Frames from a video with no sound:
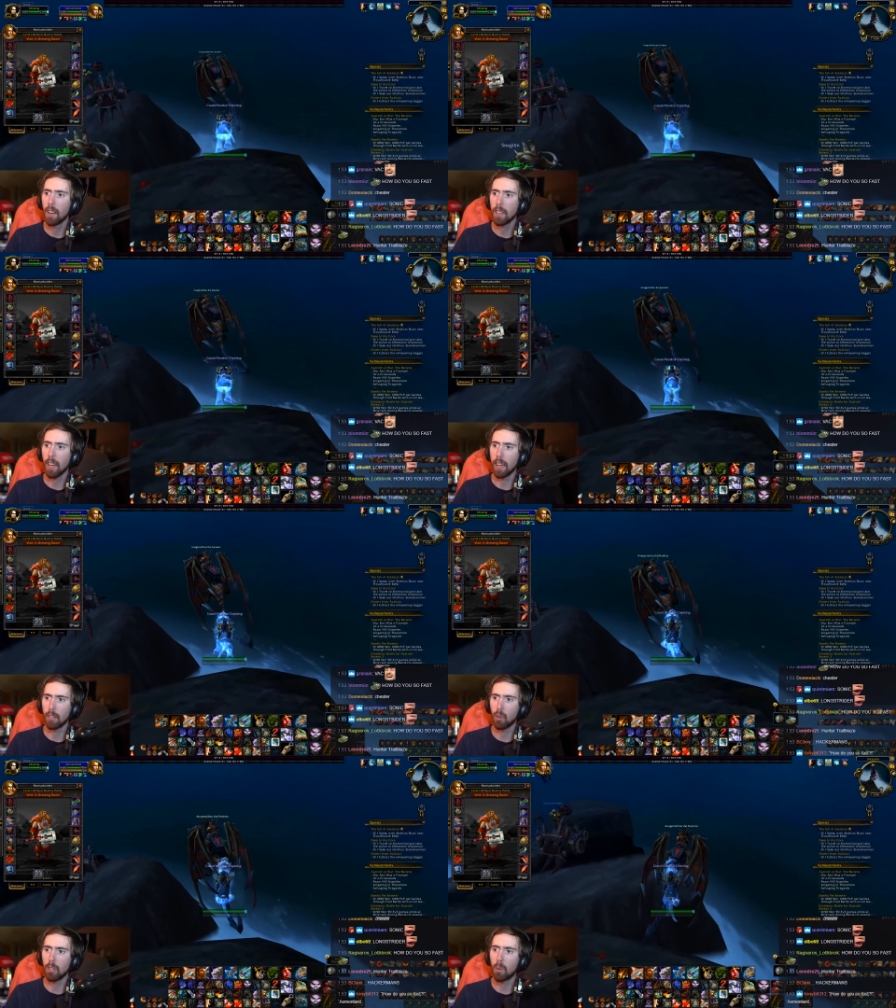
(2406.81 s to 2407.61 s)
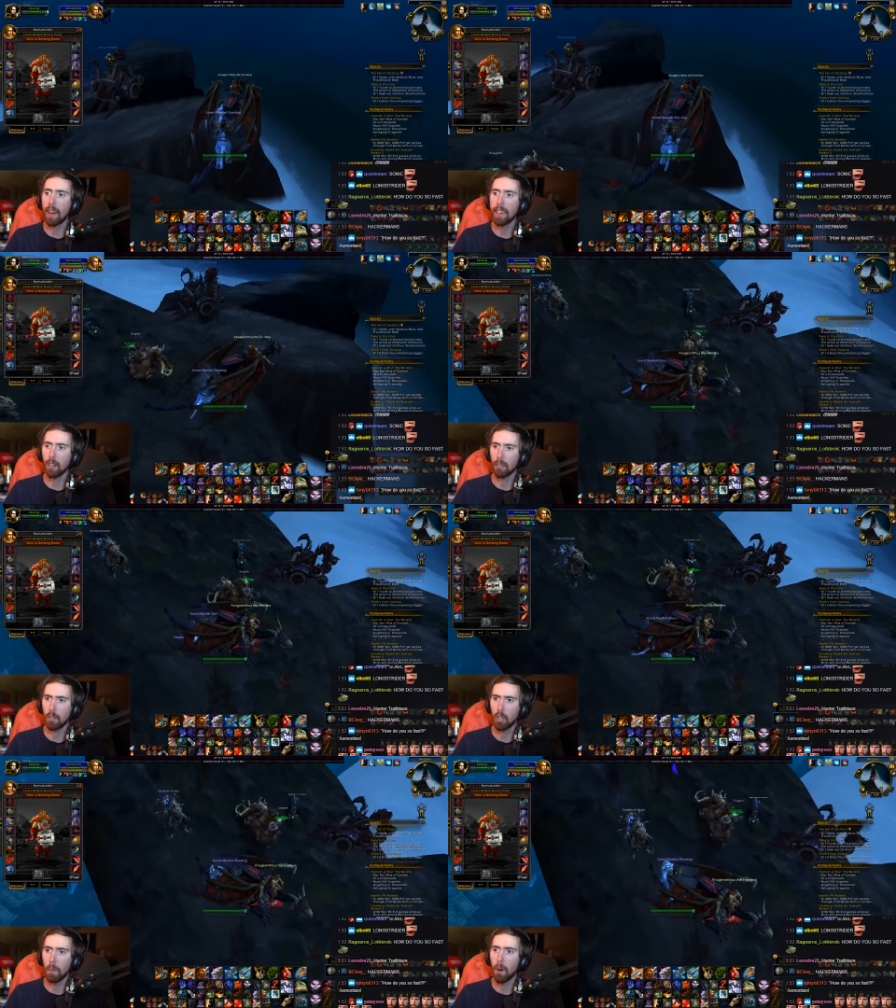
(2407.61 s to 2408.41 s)
Yeah, it's, it's right here. So
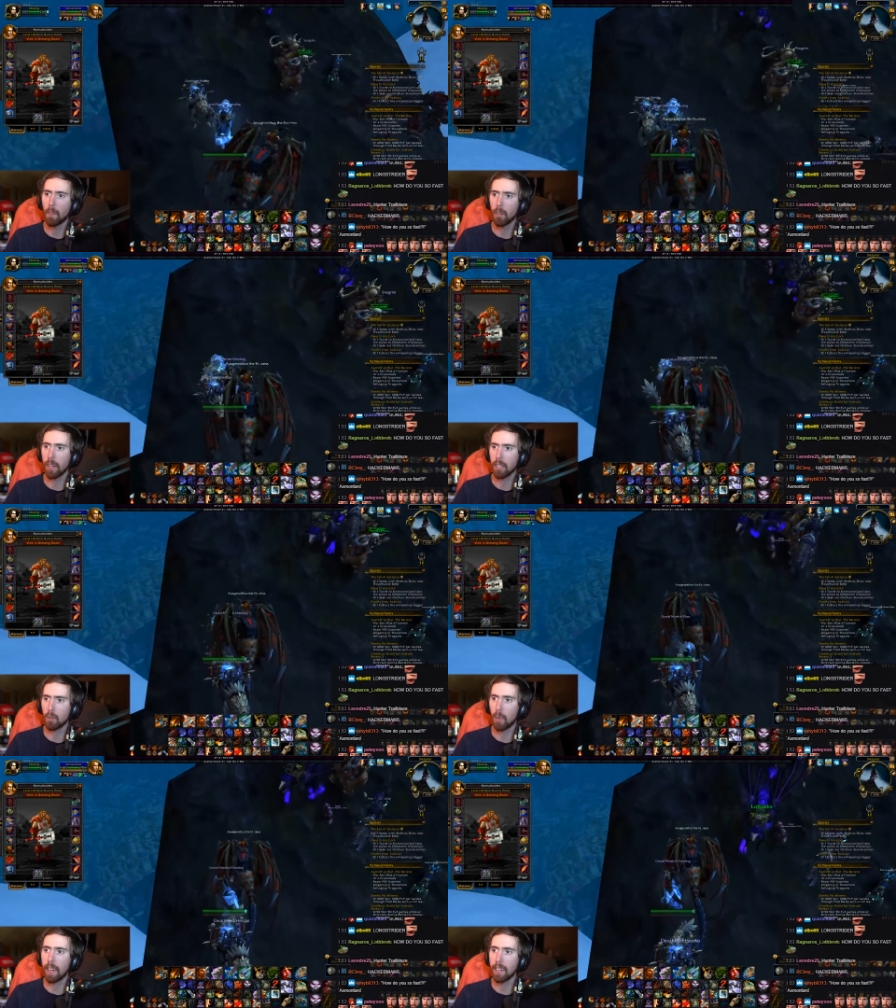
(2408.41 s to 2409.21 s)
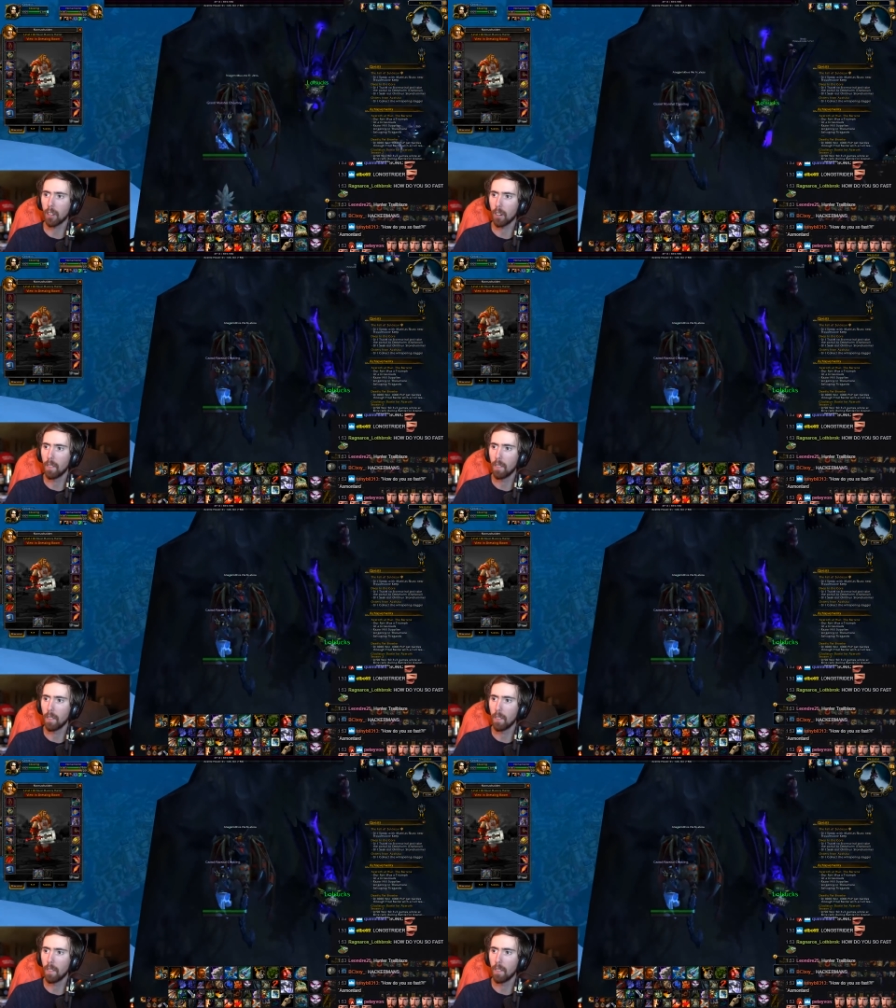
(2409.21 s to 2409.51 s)
jump over to like to right here.